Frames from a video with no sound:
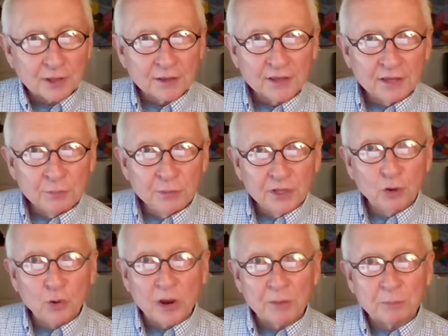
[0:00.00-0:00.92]
he'd be a
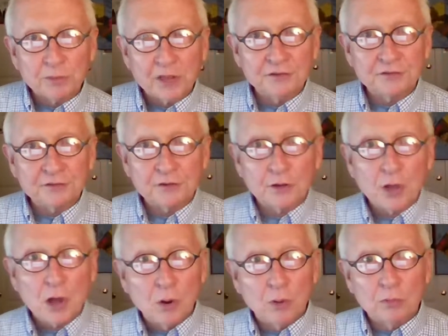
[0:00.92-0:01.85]
great place to
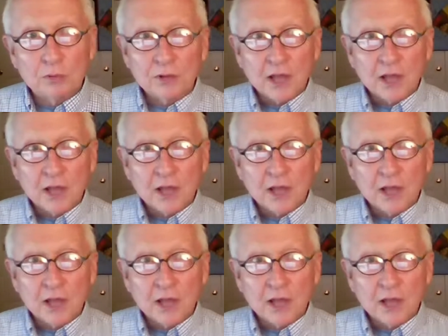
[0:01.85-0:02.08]
go.